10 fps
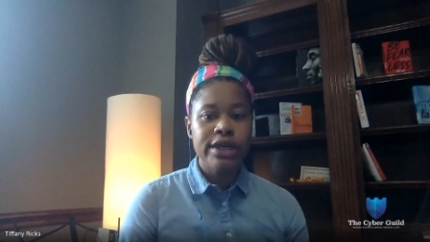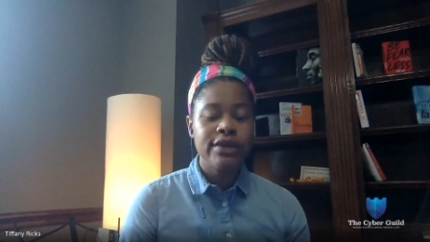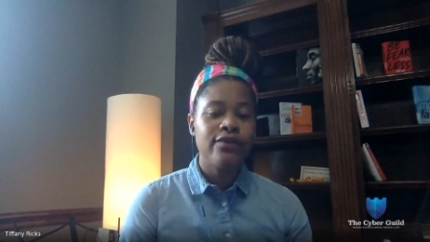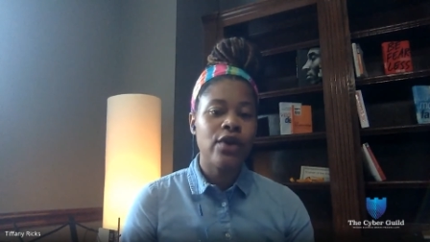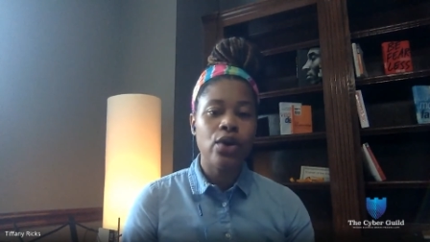
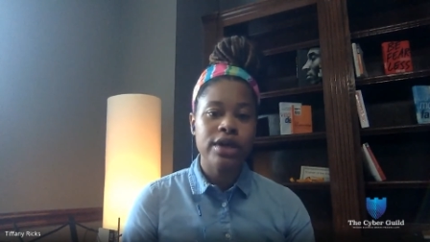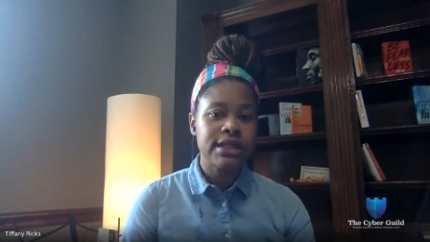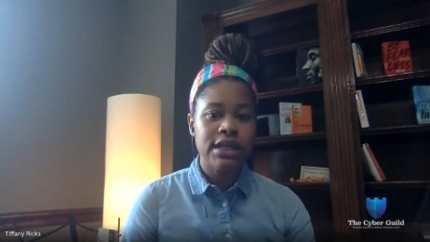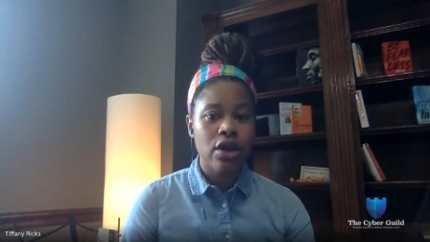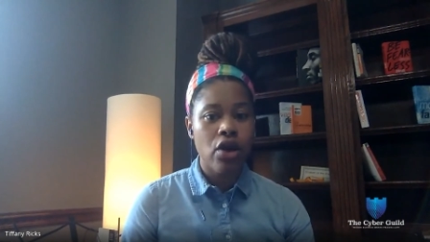
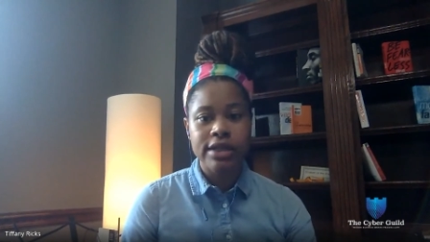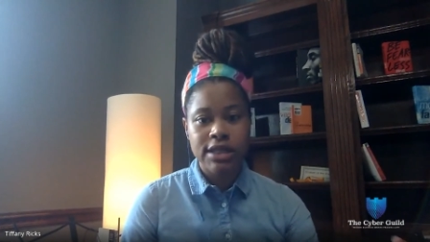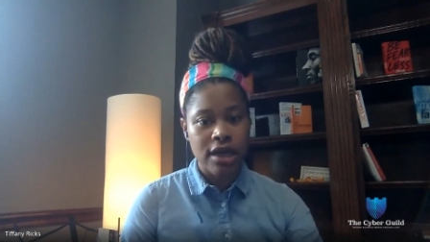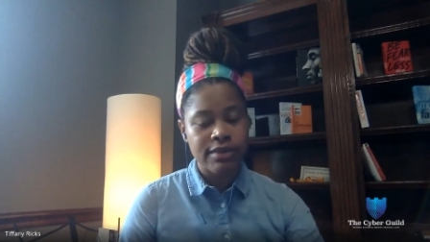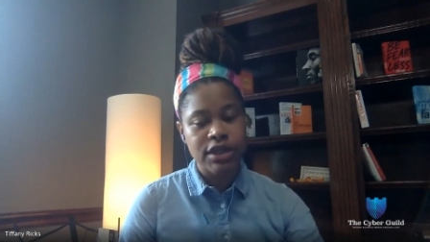focusing on
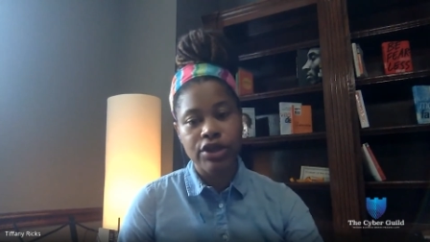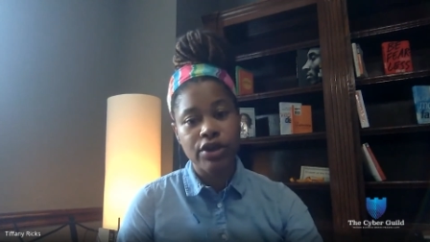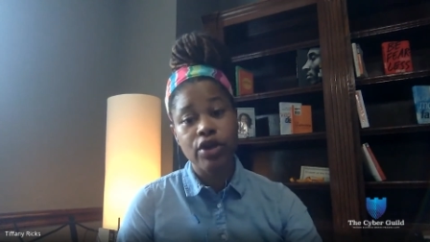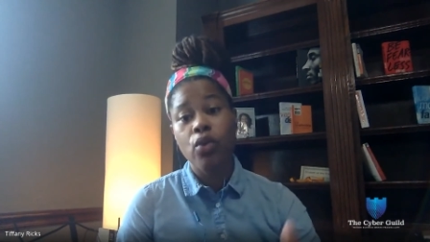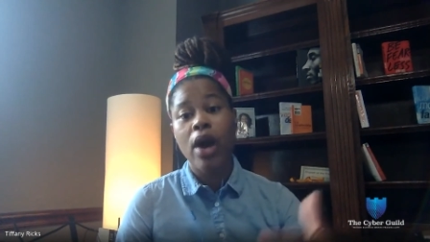
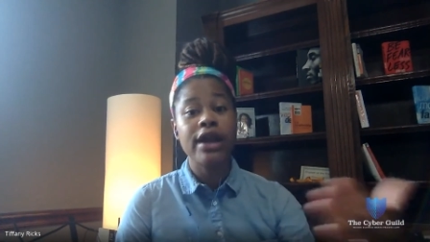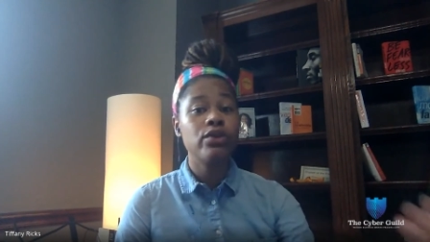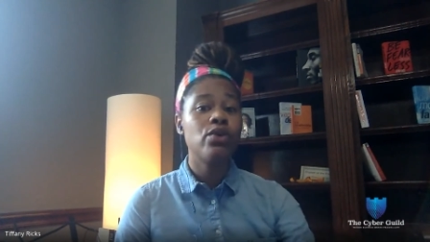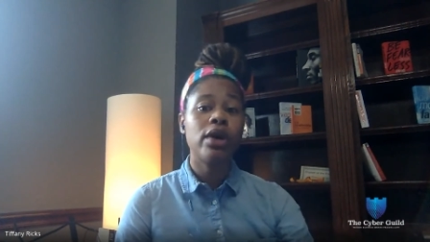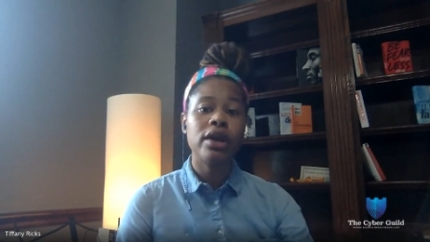cybersecurity? Why do
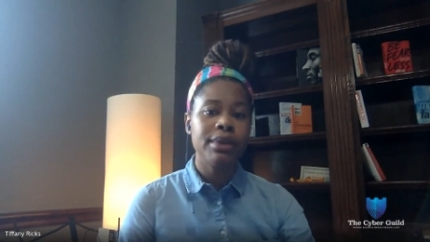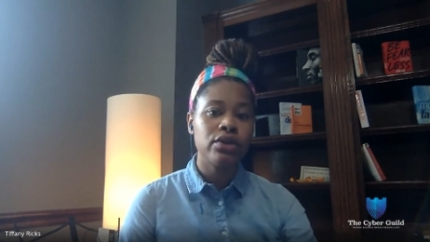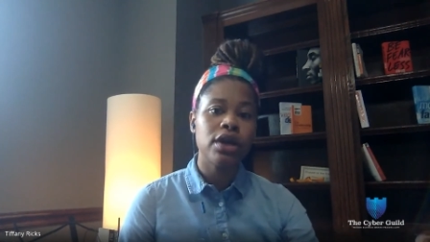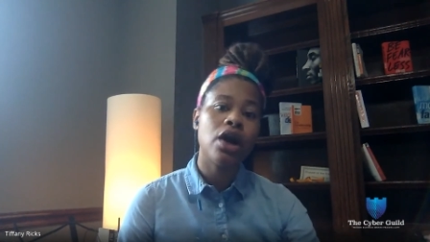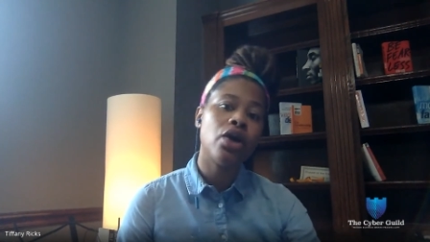we want to
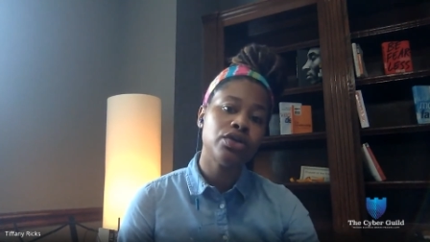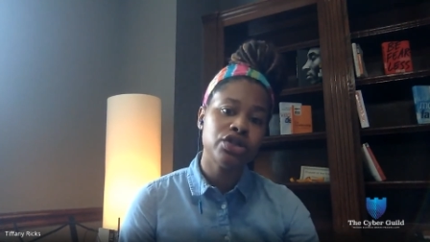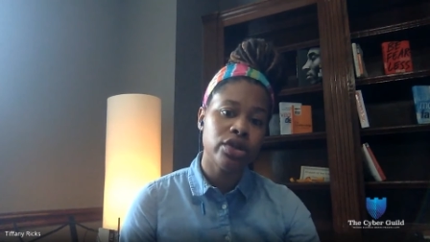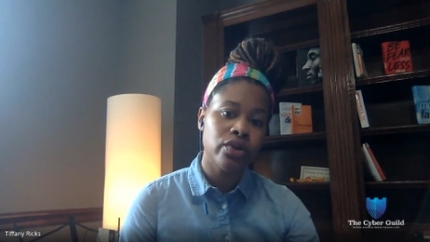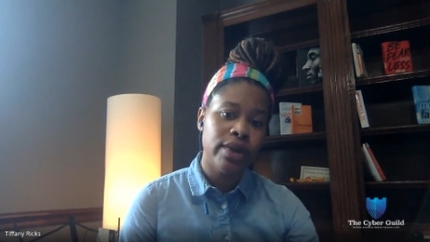build a
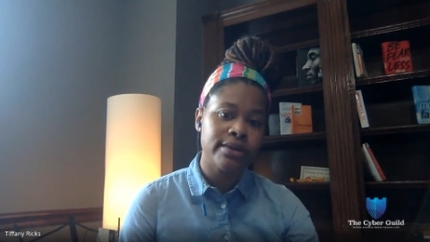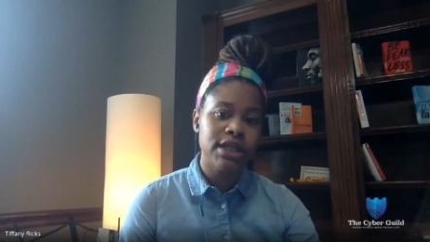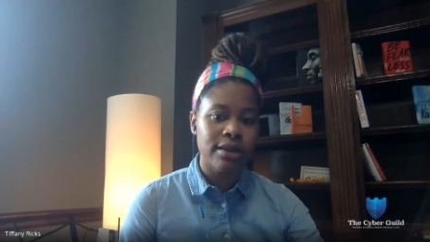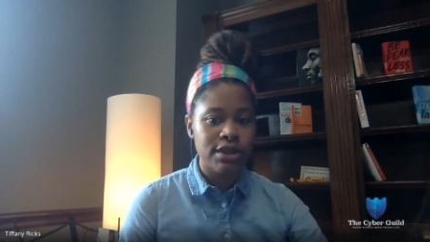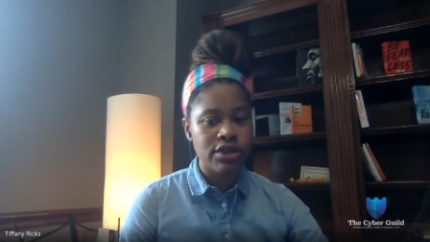culture around
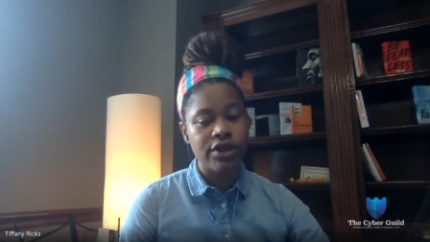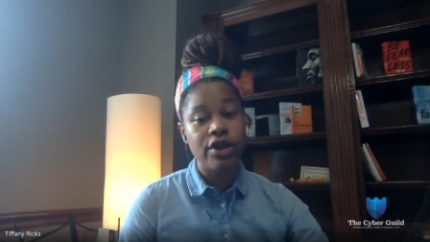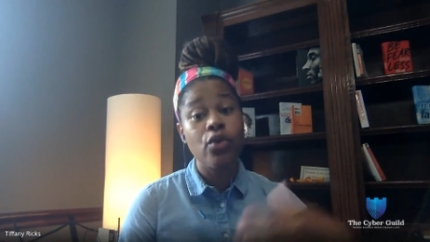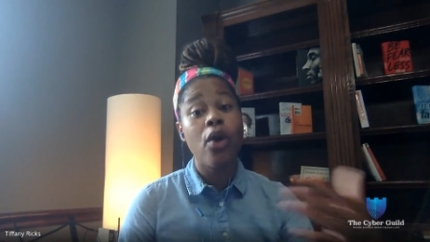cybersecurity?